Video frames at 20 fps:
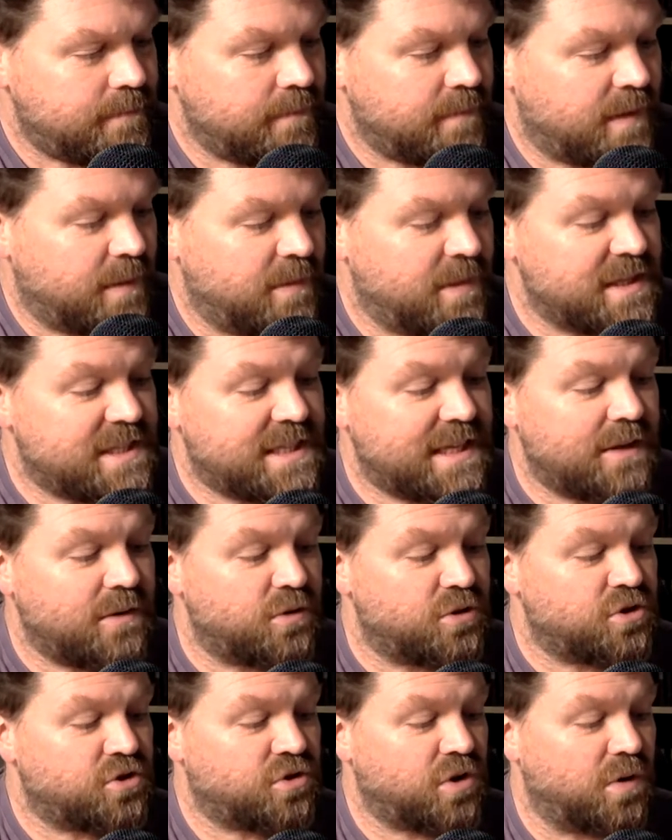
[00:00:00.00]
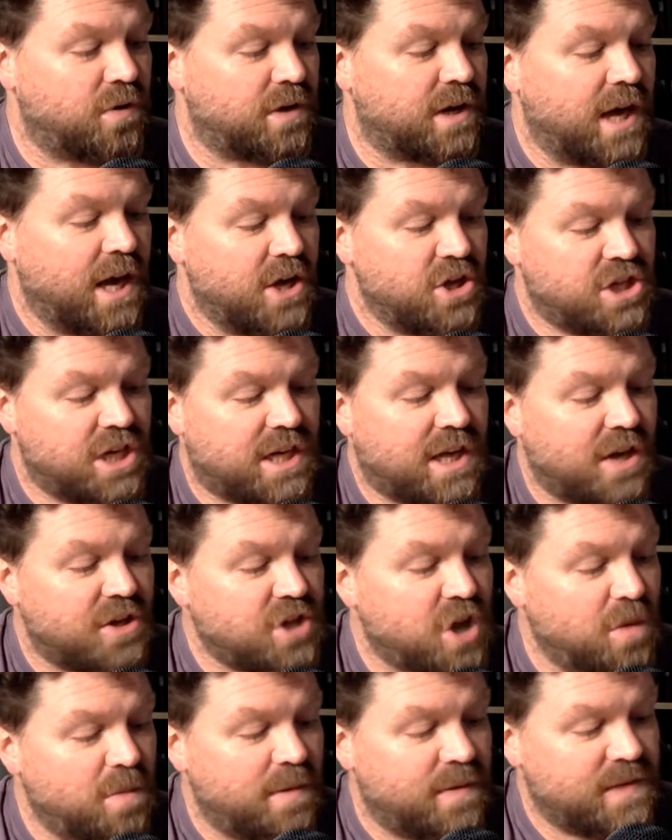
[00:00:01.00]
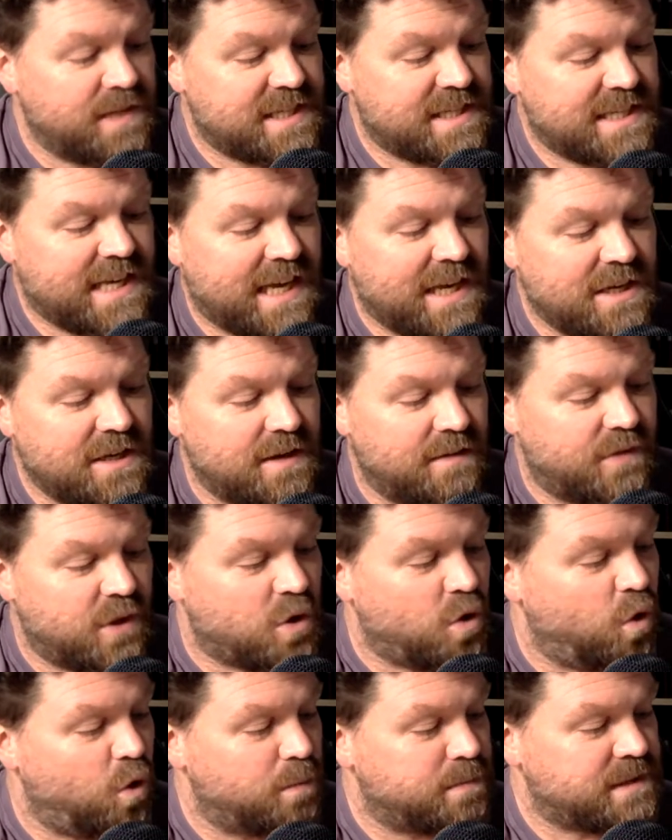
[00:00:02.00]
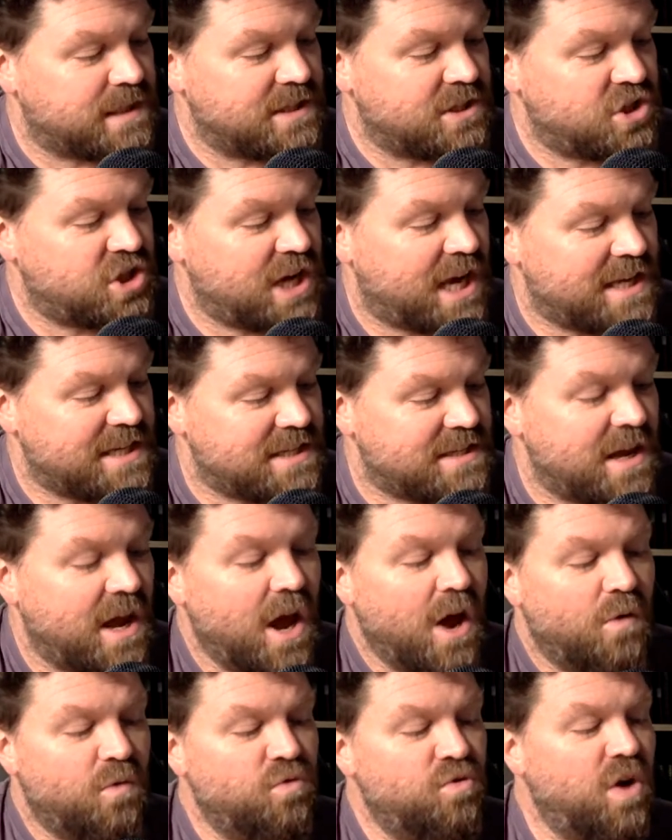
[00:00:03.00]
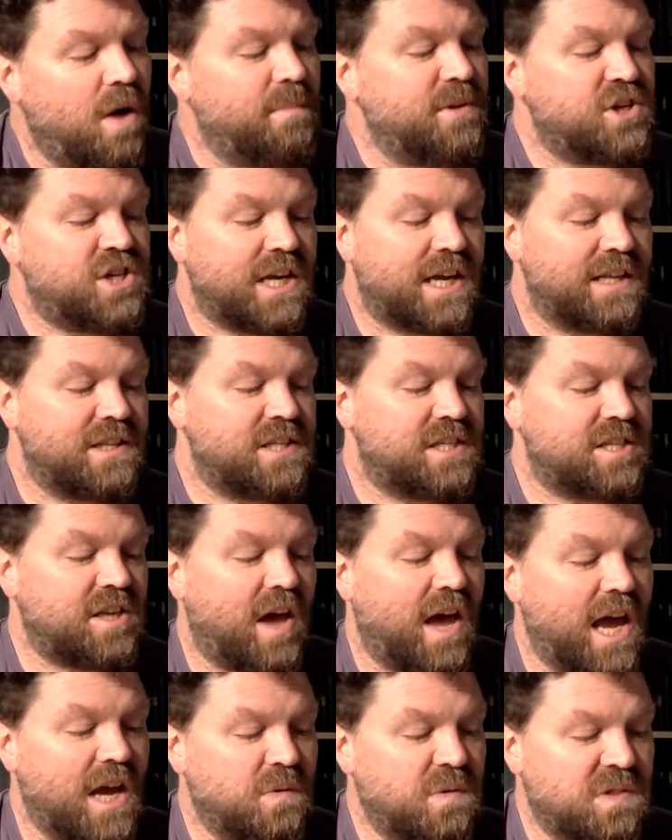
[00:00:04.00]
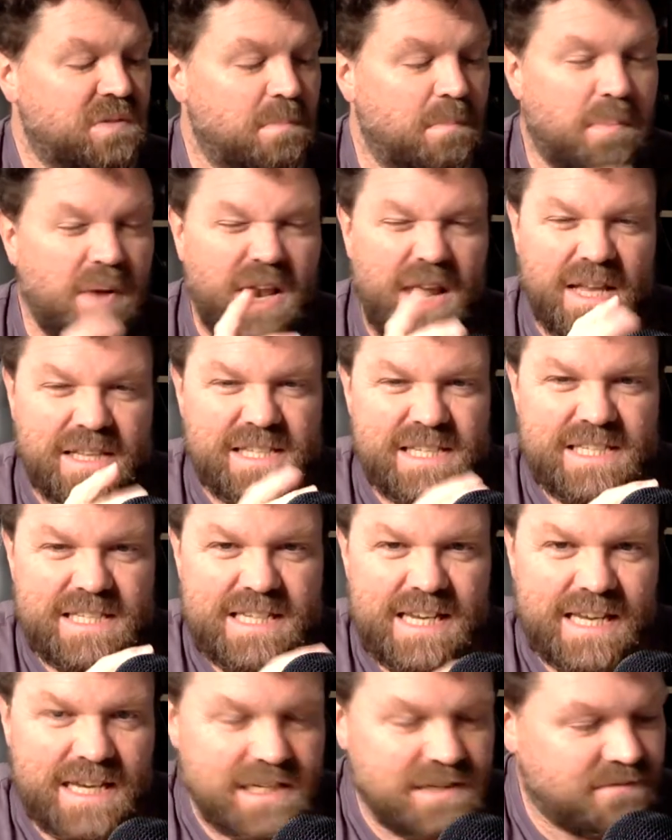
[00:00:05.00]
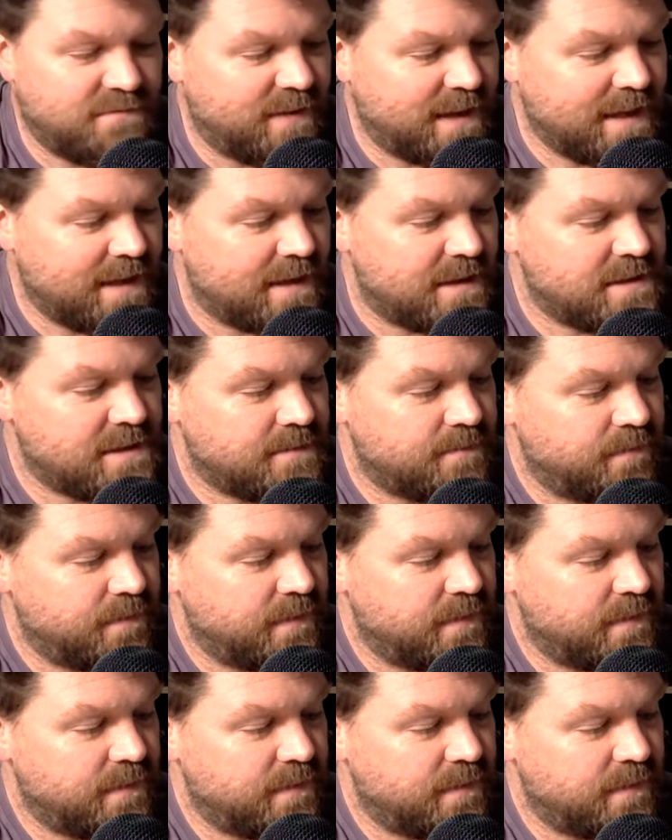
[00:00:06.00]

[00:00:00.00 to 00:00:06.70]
With a single stroke, she cut open the skin of the corpse's chest, rummaging inside with blood-slicked fingers.